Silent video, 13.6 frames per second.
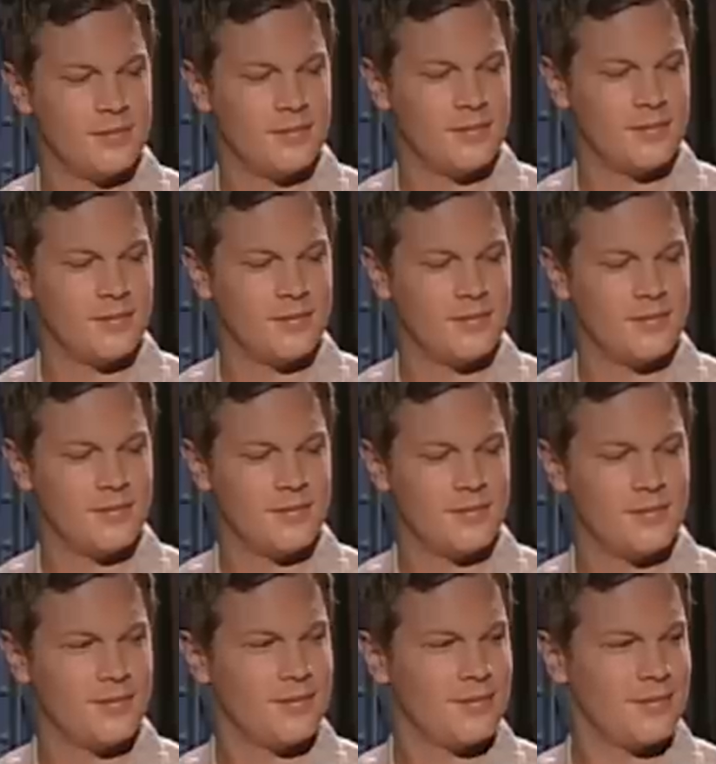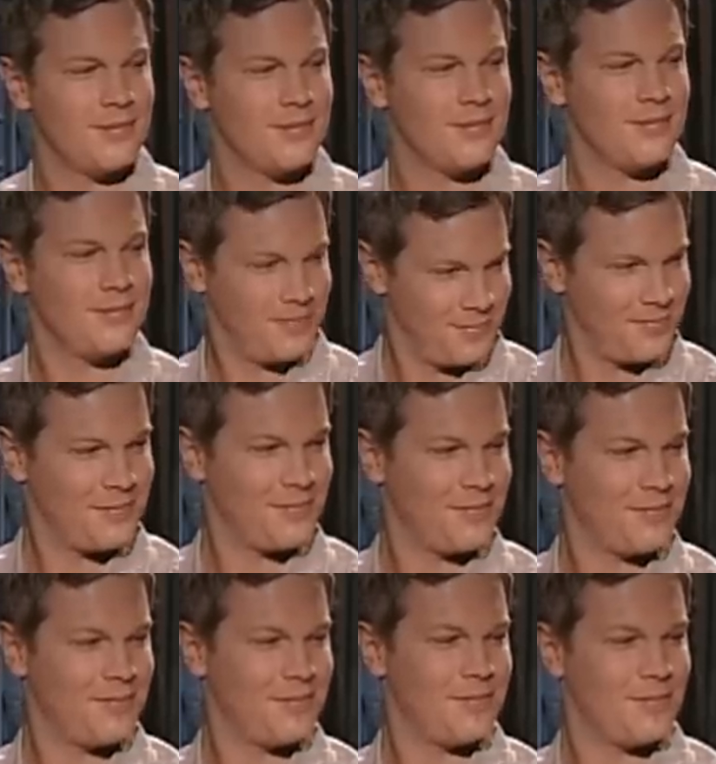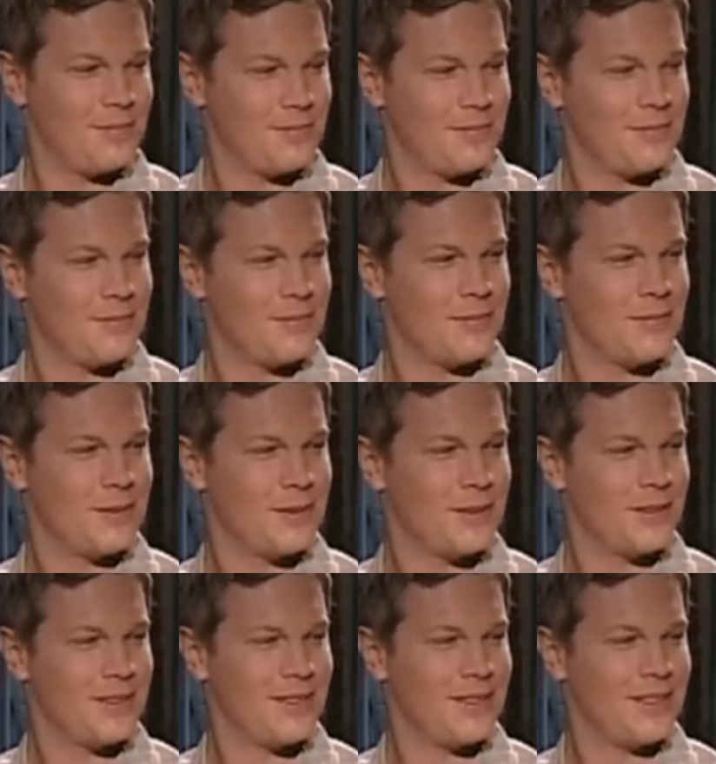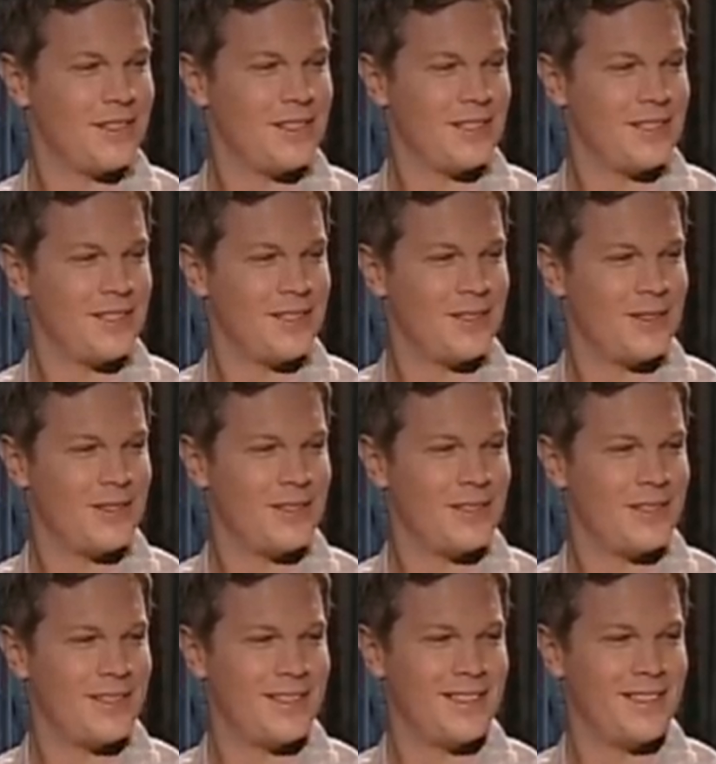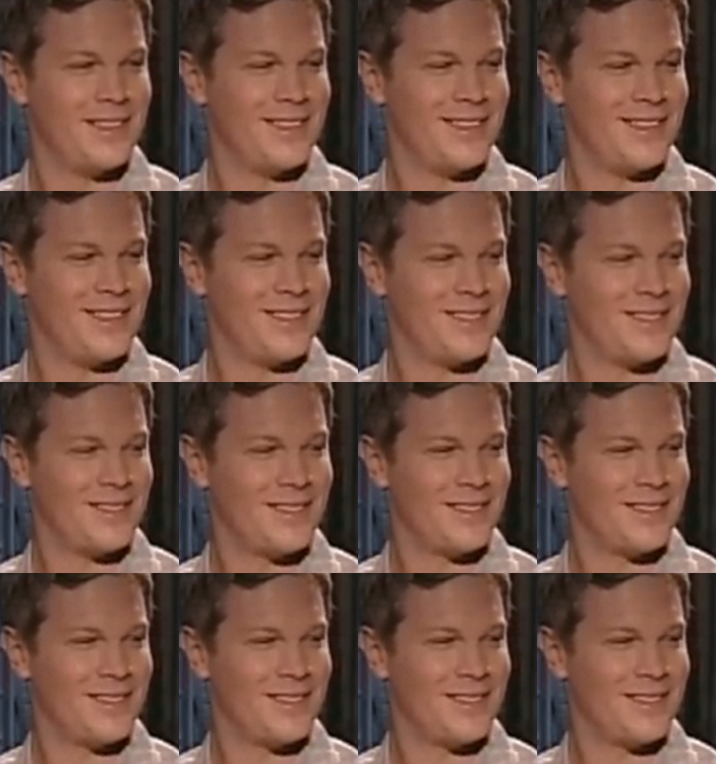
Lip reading: This person isn't speaking.